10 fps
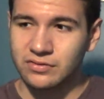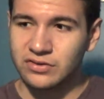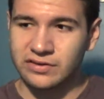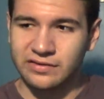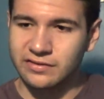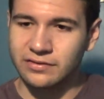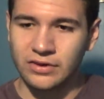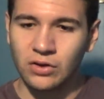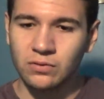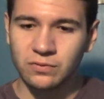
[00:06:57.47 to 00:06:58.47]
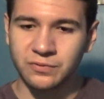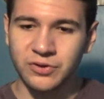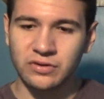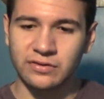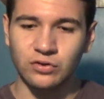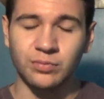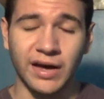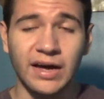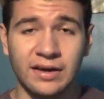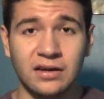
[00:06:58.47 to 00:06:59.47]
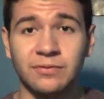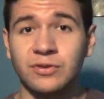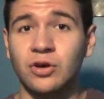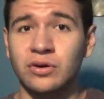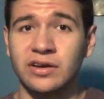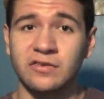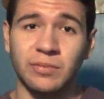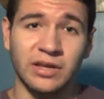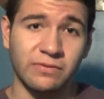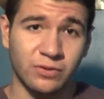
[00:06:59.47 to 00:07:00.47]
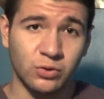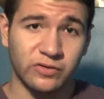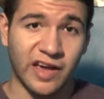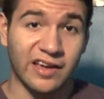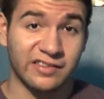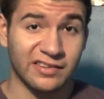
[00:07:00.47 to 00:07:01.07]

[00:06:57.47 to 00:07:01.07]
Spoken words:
just don't feel too bad if you don't get as many views as